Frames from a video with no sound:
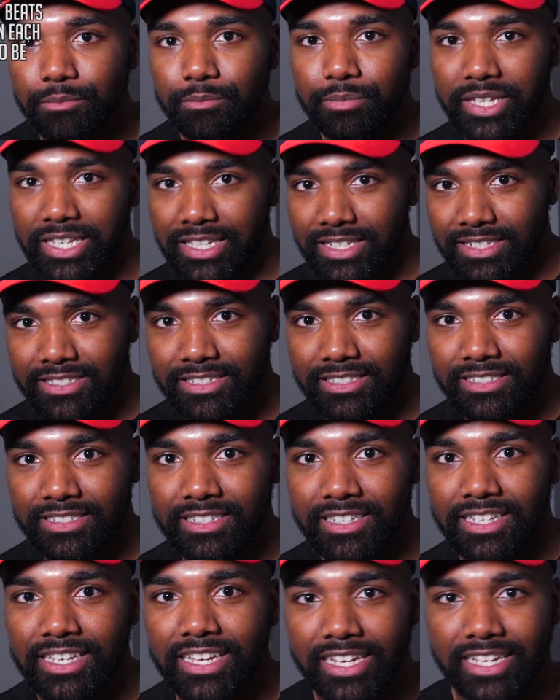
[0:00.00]

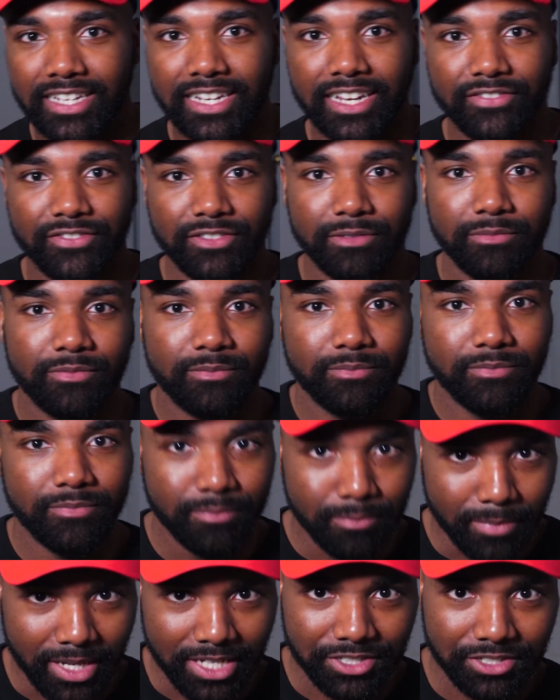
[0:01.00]
beats in every
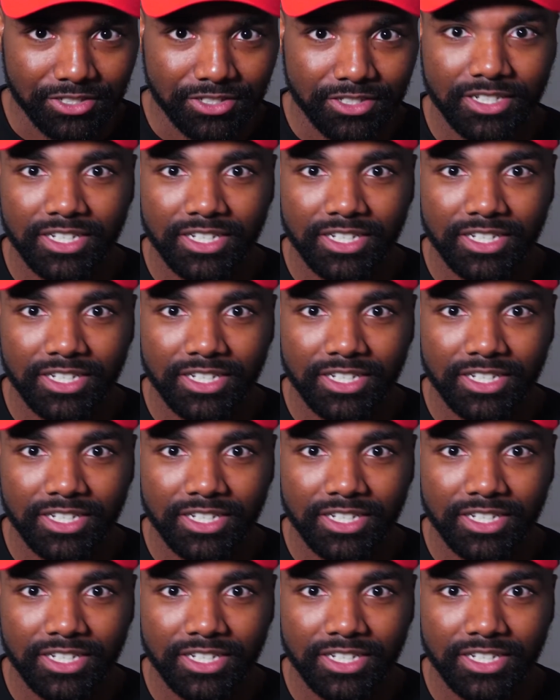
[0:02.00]
measure.